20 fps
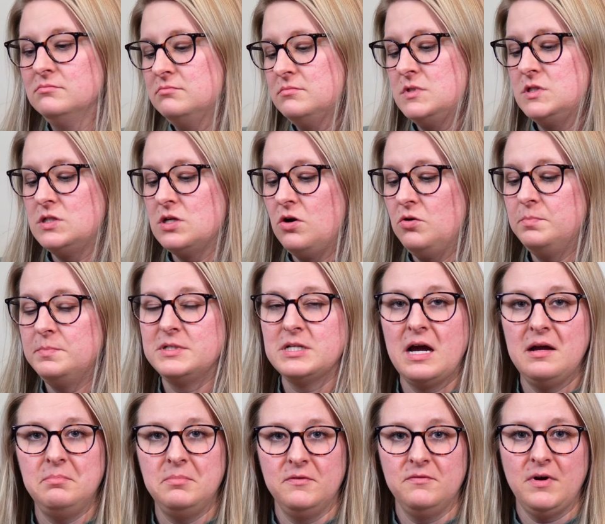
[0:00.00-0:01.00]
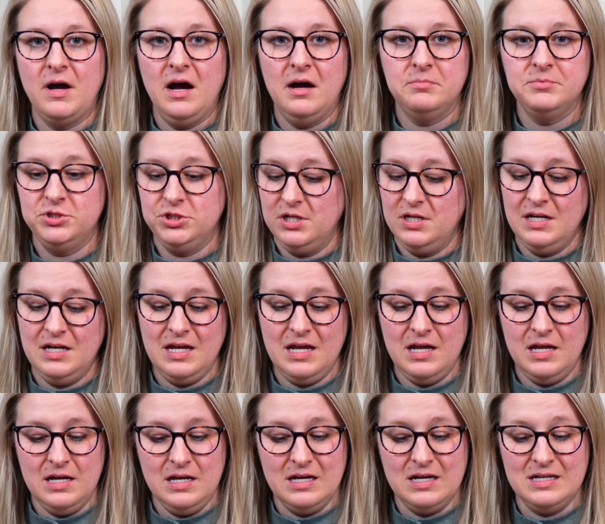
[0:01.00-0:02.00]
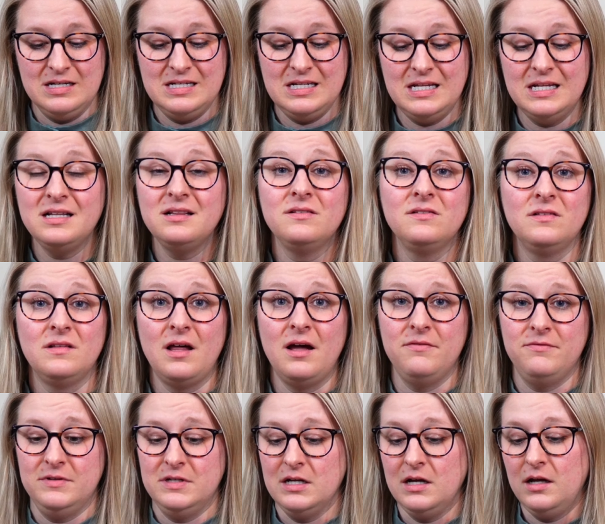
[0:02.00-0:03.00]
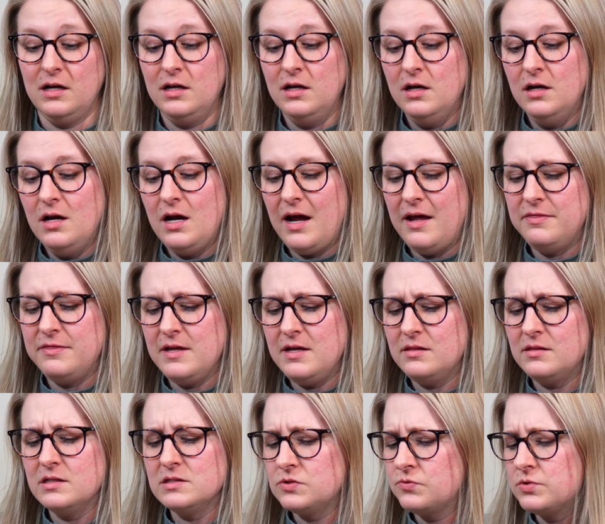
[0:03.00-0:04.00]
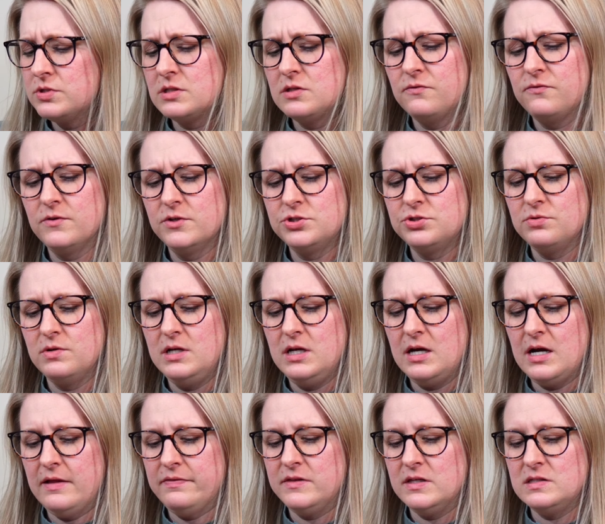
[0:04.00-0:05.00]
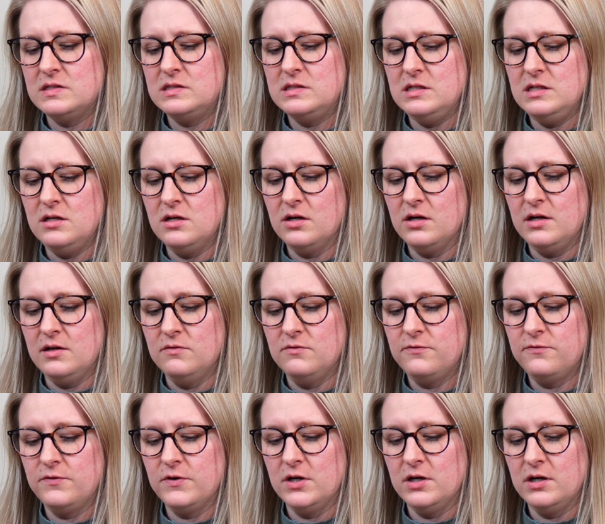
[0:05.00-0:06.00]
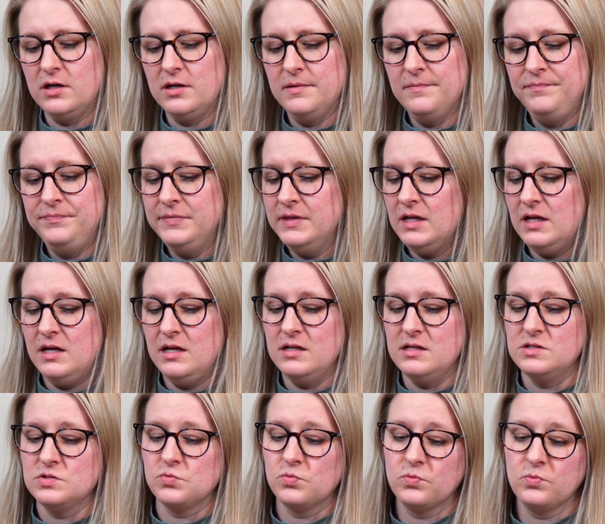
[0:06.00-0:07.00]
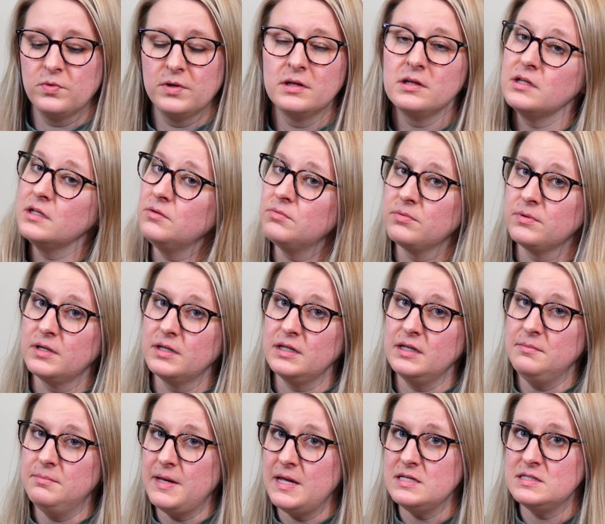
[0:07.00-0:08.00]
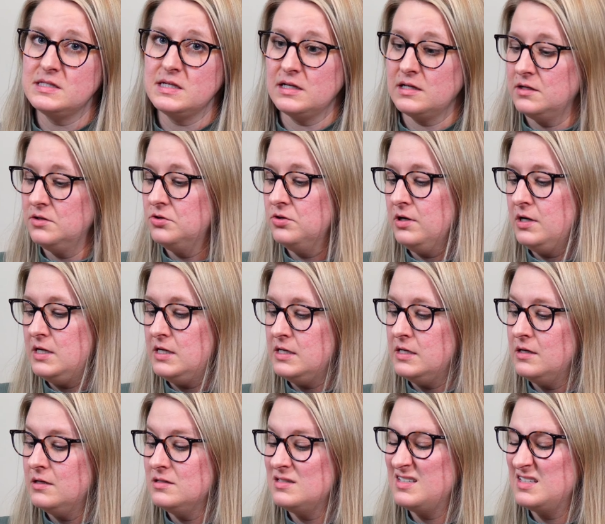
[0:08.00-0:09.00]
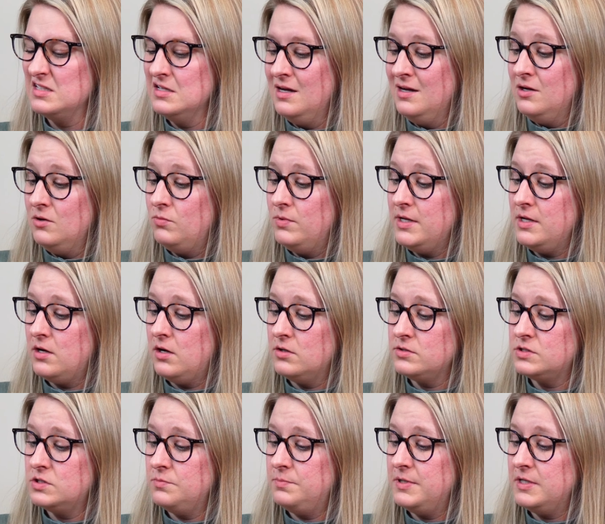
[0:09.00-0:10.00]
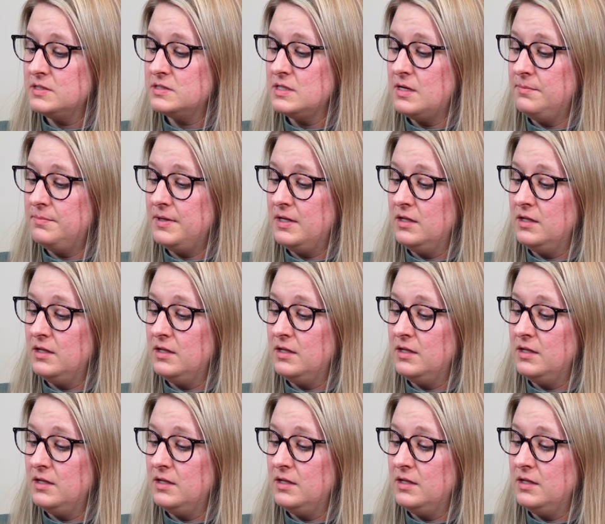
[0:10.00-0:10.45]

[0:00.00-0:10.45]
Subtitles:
soap type of option, and he loved it. I think this was the first one he got, the cedar and fir. It is really, really basic ingredients. We also picked up